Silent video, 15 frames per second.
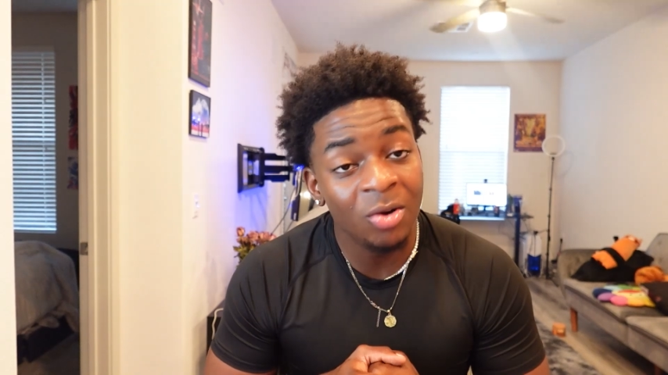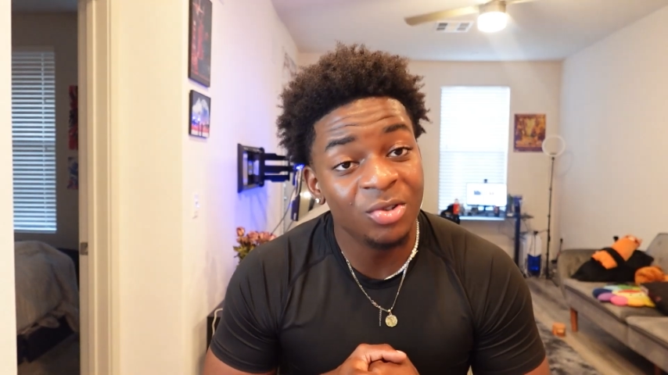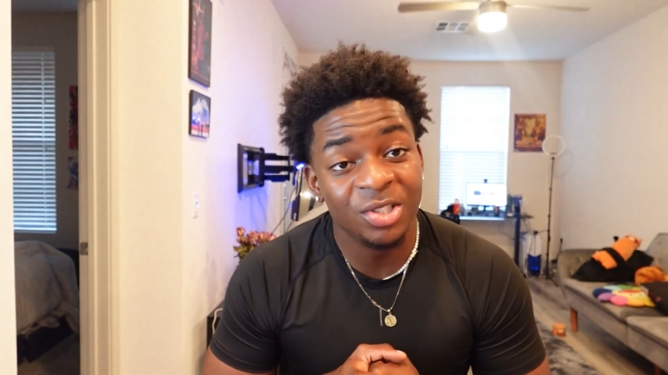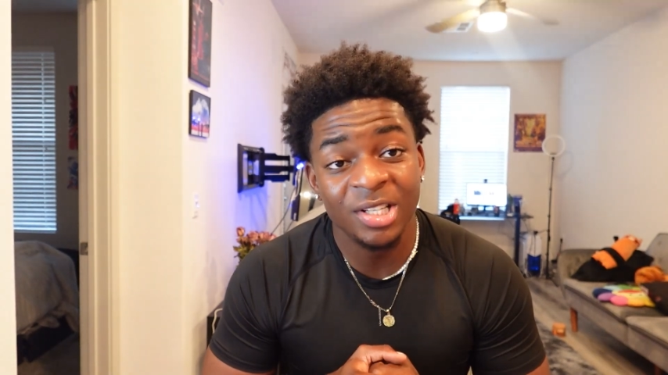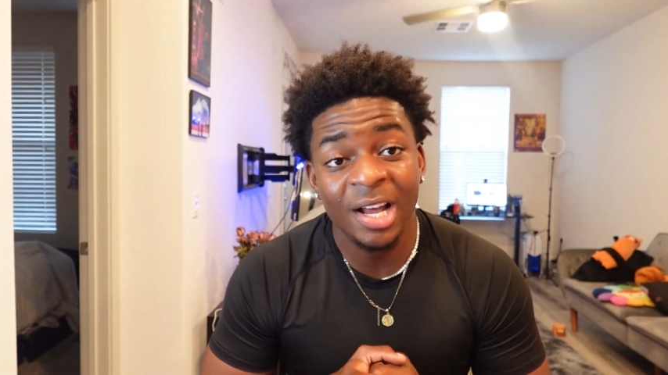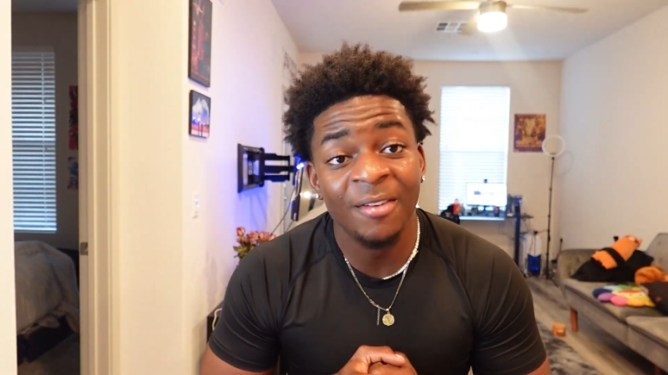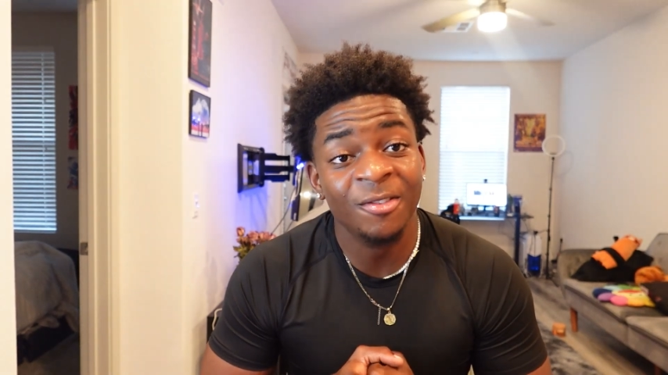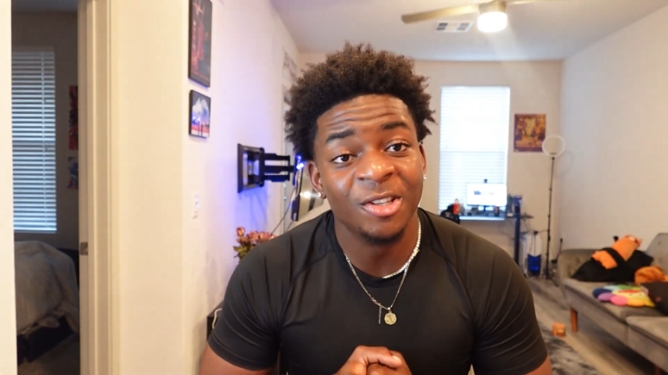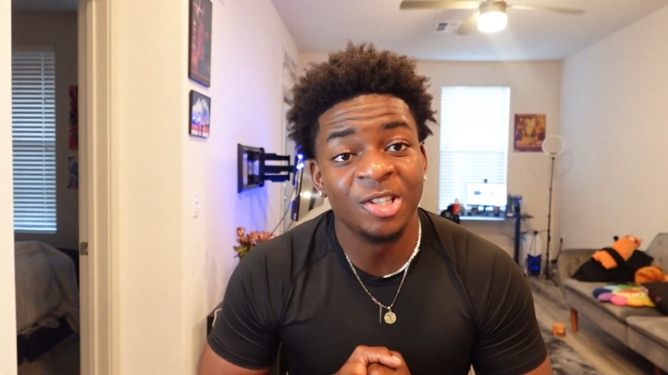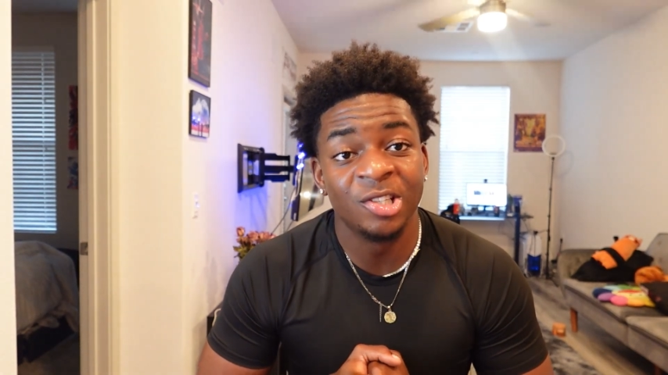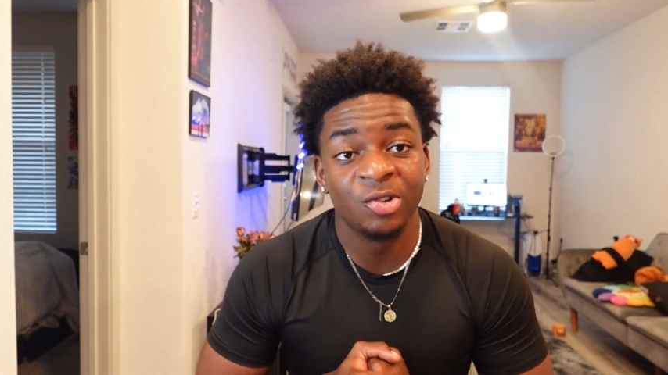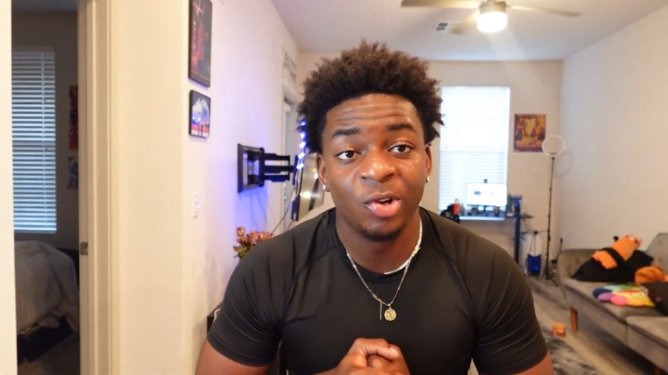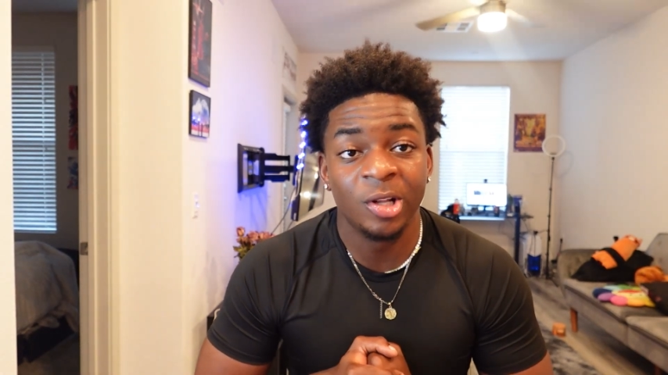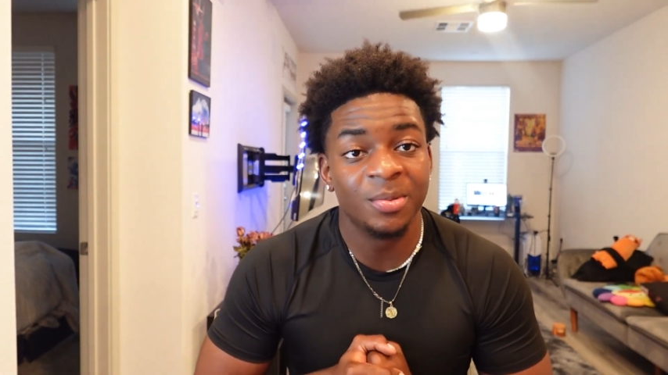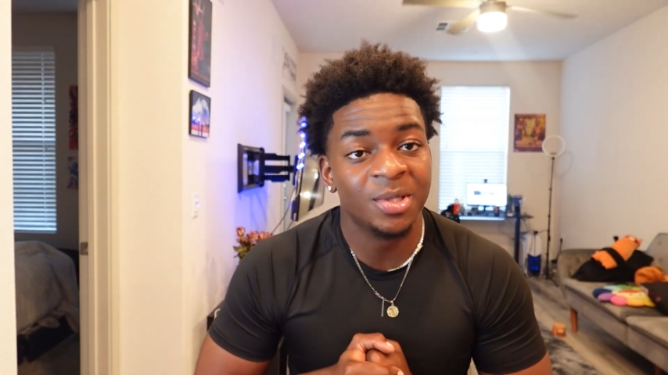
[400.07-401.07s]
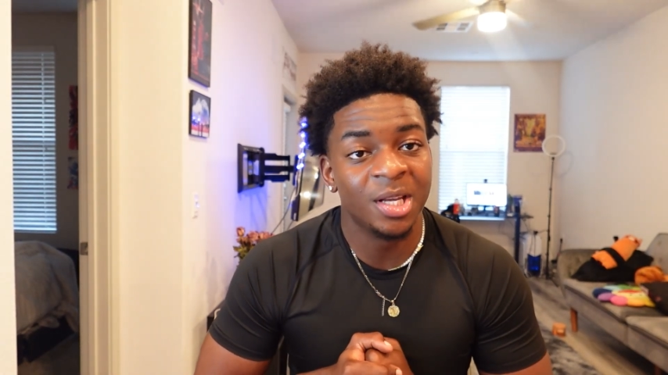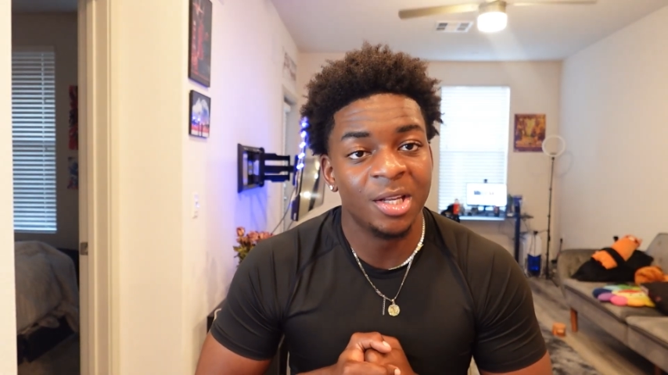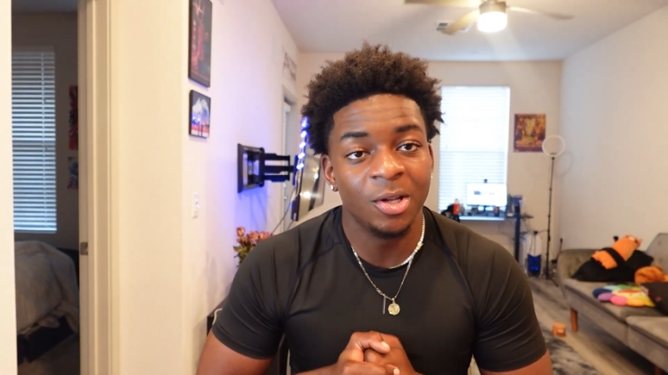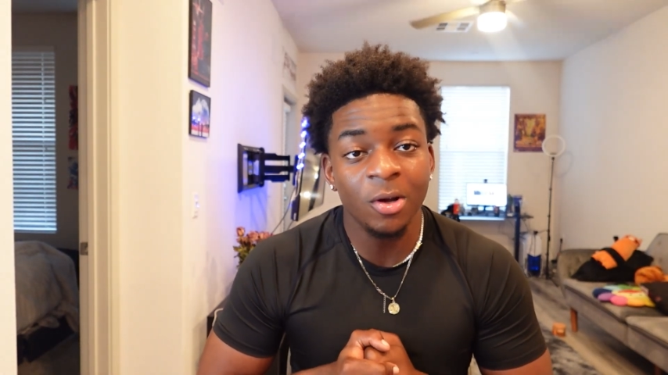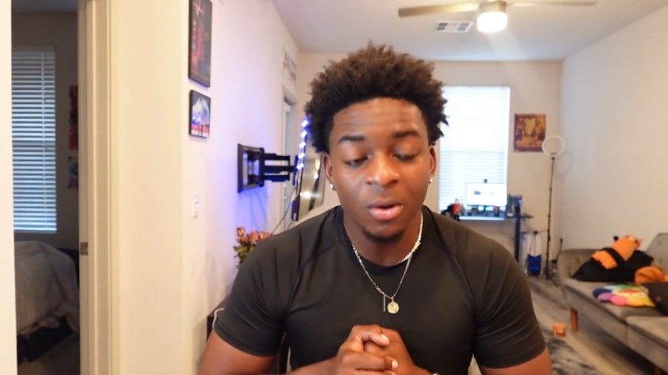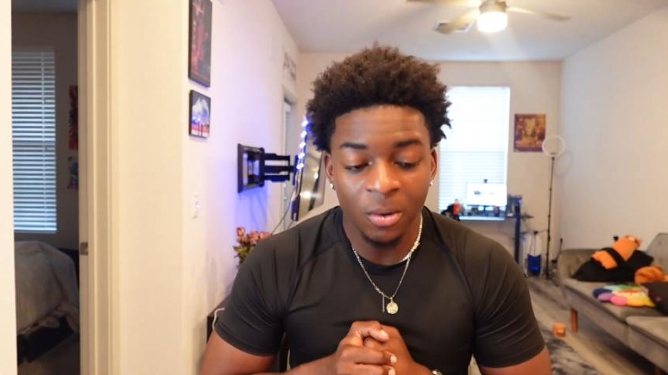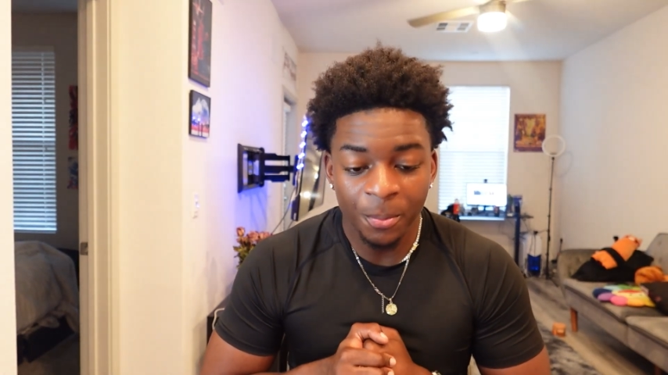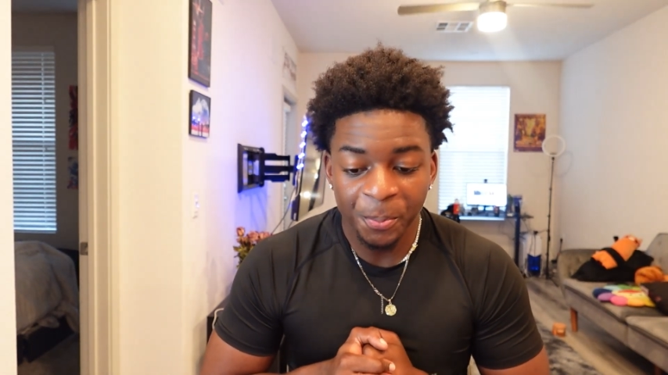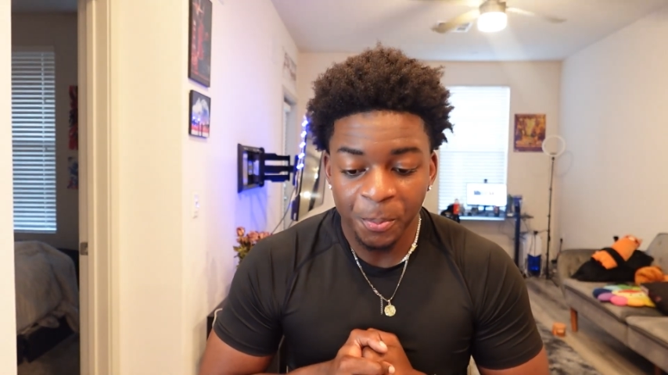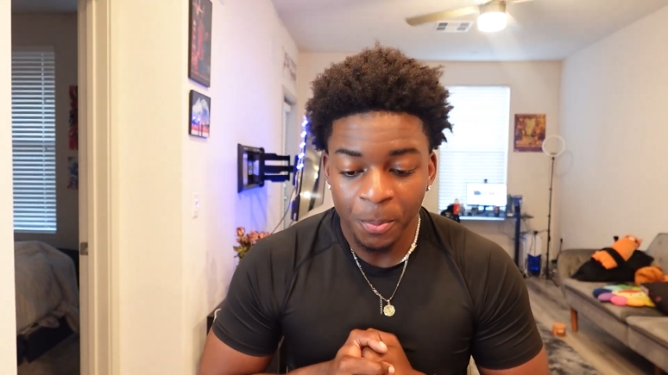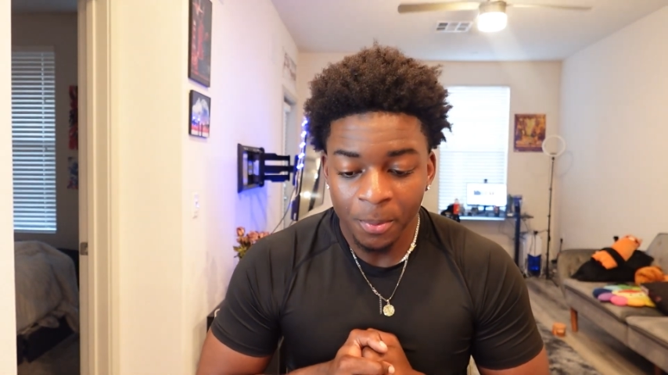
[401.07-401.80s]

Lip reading: was just having to straight up say no.